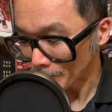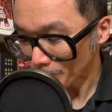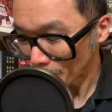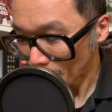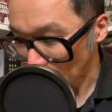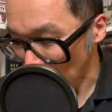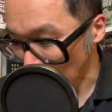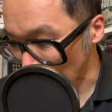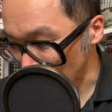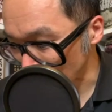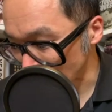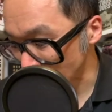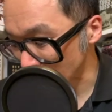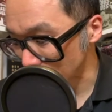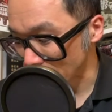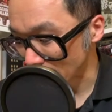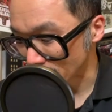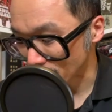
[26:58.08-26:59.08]
He
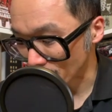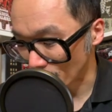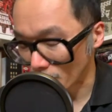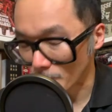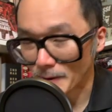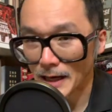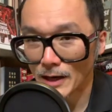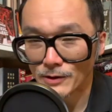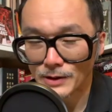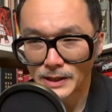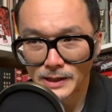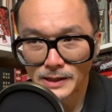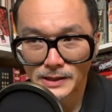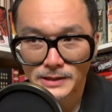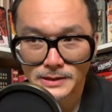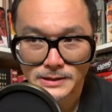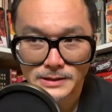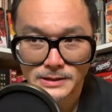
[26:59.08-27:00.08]
speaks here about
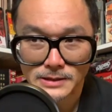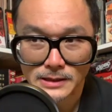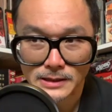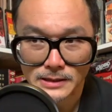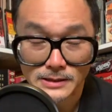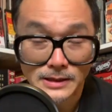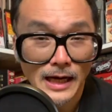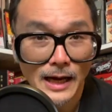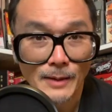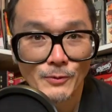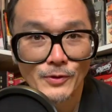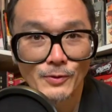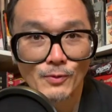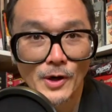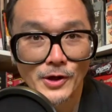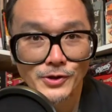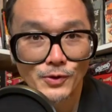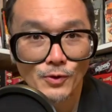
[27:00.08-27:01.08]
his time with
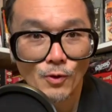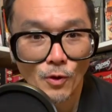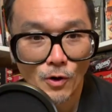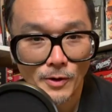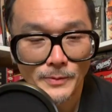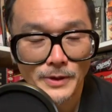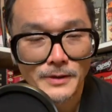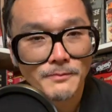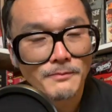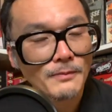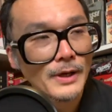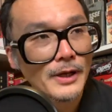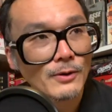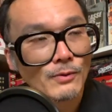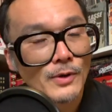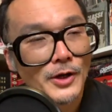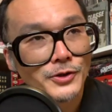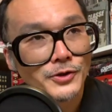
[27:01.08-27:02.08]
Roger Corman and
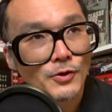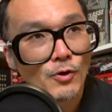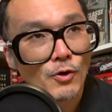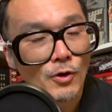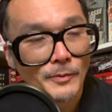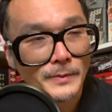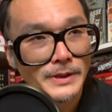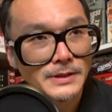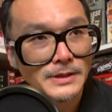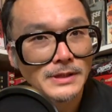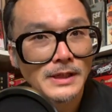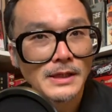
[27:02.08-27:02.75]
Roger Corman's